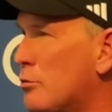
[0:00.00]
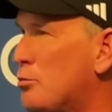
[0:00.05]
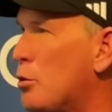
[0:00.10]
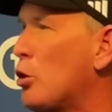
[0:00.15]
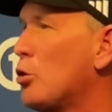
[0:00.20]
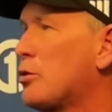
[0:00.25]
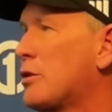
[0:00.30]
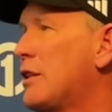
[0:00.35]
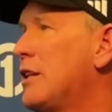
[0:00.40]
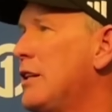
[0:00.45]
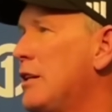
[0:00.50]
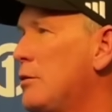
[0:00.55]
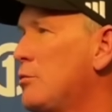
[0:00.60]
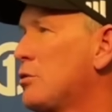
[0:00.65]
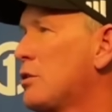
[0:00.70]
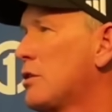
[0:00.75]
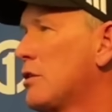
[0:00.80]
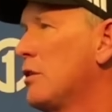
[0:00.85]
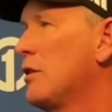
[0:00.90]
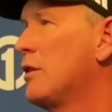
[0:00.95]
both
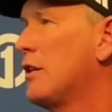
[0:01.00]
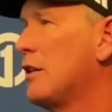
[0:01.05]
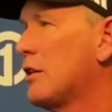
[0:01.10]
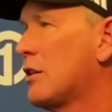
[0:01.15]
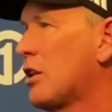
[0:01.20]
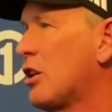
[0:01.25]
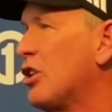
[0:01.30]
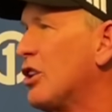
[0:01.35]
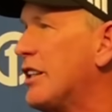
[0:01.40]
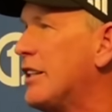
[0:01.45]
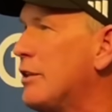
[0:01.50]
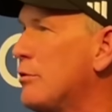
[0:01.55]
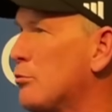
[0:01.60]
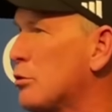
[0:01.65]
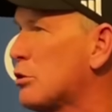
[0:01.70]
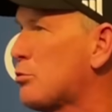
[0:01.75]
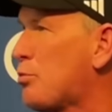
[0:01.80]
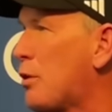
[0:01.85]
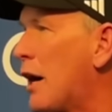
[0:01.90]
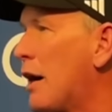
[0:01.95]
teams, clean
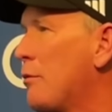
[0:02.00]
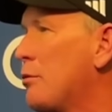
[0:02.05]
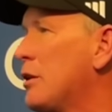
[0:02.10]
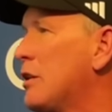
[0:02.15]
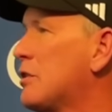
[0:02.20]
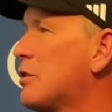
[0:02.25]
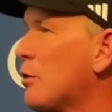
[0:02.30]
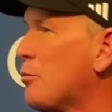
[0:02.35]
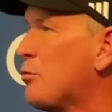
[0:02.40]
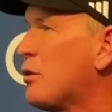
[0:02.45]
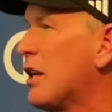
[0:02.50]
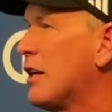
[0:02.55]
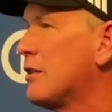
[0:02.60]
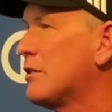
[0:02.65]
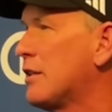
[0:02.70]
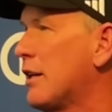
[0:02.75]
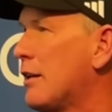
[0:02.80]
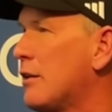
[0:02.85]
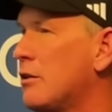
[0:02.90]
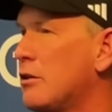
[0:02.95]
was probably some
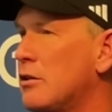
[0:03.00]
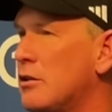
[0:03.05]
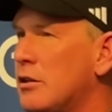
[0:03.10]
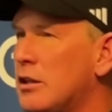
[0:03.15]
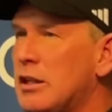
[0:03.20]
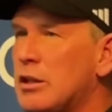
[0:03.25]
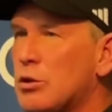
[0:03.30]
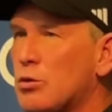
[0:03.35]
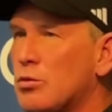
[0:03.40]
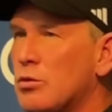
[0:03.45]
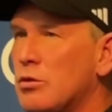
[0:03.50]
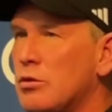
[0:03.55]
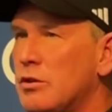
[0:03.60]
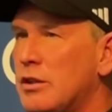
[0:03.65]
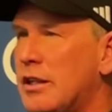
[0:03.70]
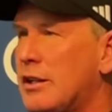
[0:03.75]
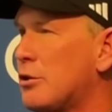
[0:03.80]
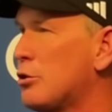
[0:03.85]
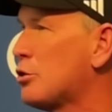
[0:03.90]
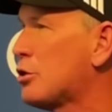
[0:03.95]
things that
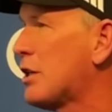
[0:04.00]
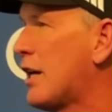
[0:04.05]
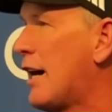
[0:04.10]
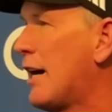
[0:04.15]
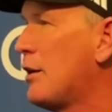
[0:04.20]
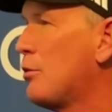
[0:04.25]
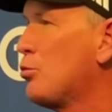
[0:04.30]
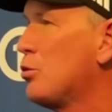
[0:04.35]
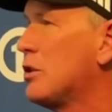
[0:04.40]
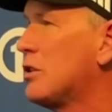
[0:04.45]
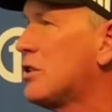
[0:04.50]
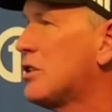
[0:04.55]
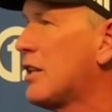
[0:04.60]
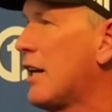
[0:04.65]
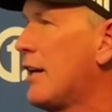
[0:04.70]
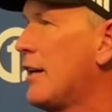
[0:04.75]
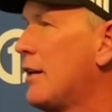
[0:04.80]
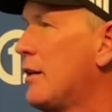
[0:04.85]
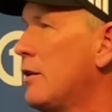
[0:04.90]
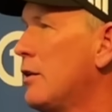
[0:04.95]
neither side would
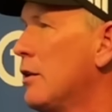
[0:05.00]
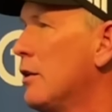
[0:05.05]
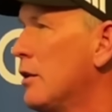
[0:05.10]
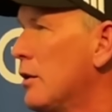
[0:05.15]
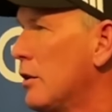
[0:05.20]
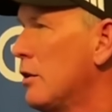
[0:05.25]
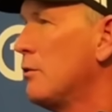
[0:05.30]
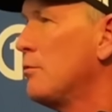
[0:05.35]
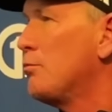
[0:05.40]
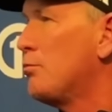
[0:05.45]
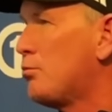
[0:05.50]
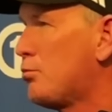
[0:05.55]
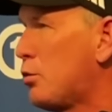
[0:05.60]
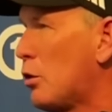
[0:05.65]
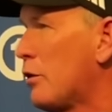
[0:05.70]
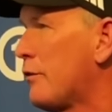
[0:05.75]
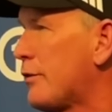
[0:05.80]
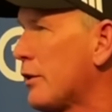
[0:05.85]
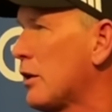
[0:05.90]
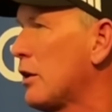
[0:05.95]
say
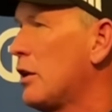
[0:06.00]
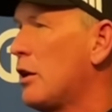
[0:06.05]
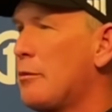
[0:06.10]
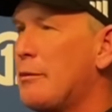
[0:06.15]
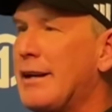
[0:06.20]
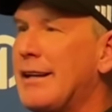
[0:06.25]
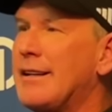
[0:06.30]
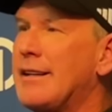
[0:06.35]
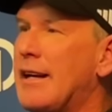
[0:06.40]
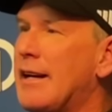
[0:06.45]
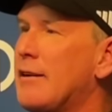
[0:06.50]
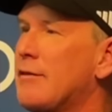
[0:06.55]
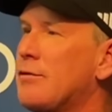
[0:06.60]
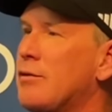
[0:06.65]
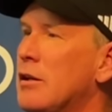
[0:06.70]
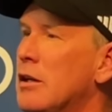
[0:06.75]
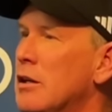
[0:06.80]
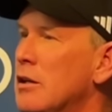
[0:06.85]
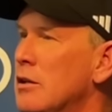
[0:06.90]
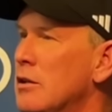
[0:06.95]
perfect. I mean, they have
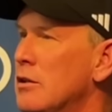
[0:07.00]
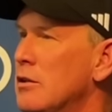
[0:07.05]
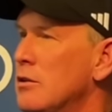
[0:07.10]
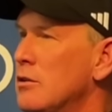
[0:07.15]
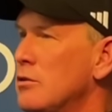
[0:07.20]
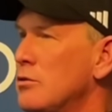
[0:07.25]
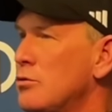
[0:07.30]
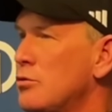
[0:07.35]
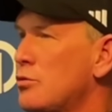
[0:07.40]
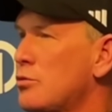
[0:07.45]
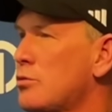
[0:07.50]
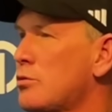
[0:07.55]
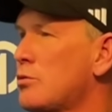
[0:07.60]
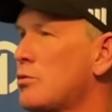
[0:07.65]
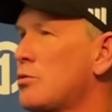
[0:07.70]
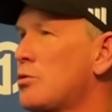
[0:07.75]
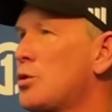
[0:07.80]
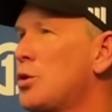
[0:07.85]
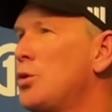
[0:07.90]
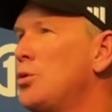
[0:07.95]

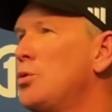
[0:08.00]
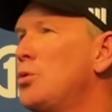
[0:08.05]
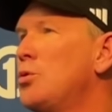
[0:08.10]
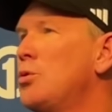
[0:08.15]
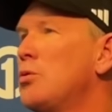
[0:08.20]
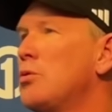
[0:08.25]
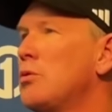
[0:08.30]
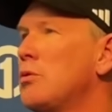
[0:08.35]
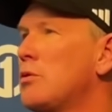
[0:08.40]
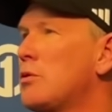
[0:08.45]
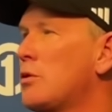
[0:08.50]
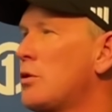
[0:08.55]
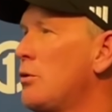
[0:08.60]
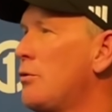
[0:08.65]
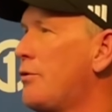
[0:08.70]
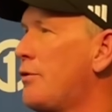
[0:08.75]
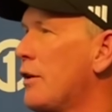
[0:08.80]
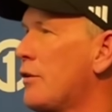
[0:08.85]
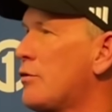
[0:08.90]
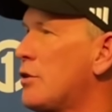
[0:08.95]
two
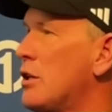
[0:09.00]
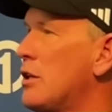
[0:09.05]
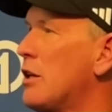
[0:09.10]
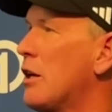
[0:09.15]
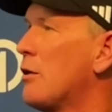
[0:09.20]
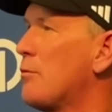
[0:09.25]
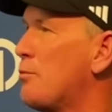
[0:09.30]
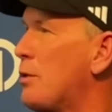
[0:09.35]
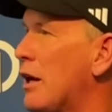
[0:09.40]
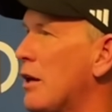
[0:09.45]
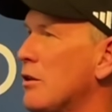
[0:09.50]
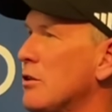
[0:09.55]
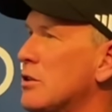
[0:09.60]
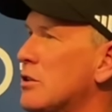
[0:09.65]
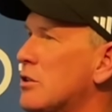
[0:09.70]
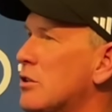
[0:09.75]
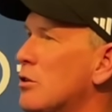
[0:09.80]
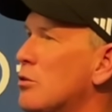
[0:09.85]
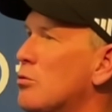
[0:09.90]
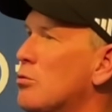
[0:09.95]
15-yard
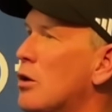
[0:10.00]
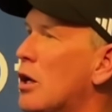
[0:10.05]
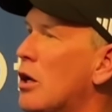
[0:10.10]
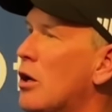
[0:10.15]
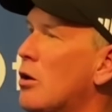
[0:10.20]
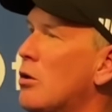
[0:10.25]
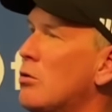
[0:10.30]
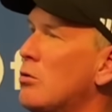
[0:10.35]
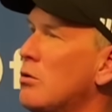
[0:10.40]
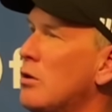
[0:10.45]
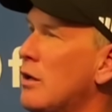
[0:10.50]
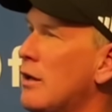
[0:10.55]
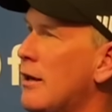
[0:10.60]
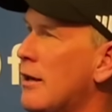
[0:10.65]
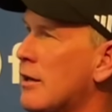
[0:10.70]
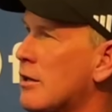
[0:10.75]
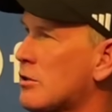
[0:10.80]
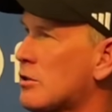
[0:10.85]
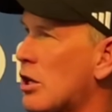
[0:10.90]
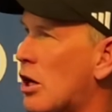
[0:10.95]
penalties in a row
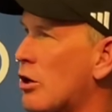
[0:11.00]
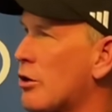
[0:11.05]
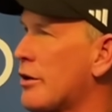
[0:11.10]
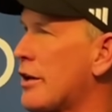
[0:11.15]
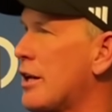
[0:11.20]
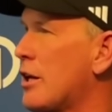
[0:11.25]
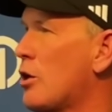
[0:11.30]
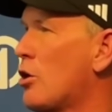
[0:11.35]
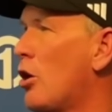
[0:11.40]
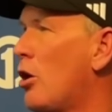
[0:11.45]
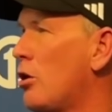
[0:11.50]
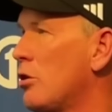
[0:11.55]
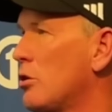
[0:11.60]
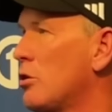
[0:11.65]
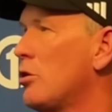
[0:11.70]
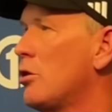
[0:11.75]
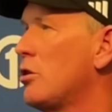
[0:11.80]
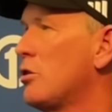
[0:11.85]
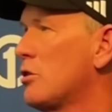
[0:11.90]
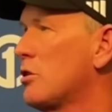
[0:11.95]
and a targeting
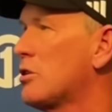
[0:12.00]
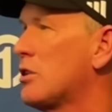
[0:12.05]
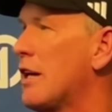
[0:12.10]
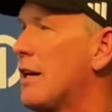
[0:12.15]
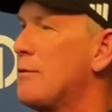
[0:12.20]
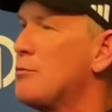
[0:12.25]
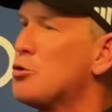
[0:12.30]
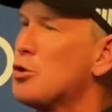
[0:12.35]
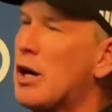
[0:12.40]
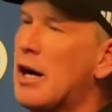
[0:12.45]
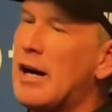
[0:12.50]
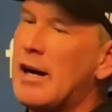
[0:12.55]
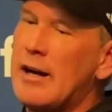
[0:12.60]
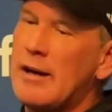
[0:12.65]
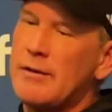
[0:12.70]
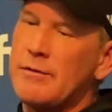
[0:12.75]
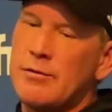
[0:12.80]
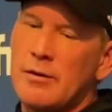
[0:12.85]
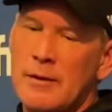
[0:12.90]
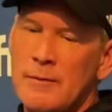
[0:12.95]
call on the same
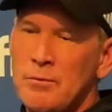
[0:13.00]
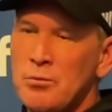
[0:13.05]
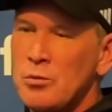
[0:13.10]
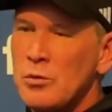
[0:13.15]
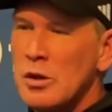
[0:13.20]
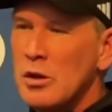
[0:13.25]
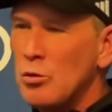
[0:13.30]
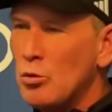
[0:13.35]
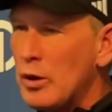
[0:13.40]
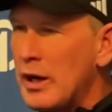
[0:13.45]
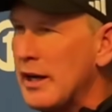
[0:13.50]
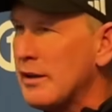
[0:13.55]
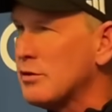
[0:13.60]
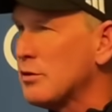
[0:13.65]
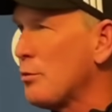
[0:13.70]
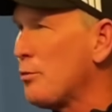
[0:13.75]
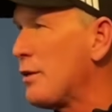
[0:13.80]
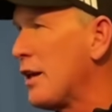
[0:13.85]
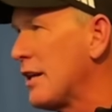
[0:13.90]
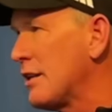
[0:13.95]
drive. We have
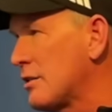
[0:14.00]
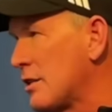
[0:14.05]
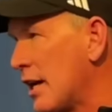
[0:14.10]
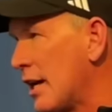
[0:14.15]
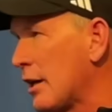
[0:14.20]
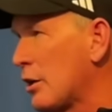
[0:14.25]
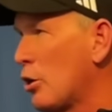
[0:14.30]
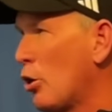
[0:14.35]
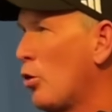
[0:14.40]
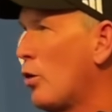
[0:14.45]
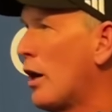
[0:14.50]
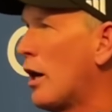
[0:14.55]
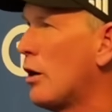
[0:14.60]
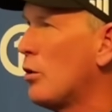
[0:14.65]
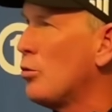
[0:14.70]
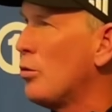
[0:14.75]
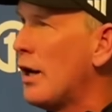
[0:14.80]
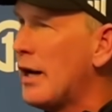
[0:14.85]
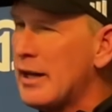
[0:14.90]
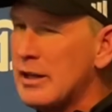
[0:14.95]
some things not go
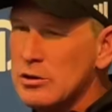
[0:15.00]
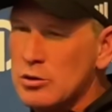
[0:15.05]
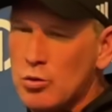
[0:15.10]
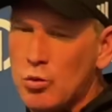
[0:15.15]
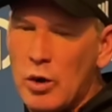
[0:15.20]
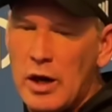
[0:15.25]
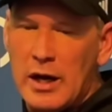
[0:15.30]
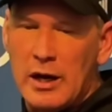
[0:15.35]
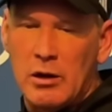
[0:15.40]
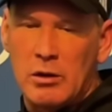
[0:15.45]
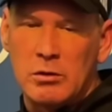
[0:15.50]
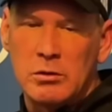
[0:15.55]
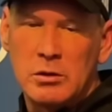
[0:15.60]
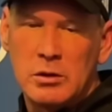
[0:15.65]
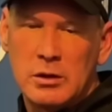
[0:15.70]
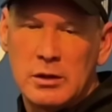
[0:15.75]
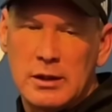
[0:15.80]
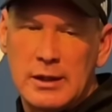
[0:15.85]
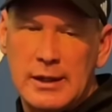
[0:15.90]
our way as well.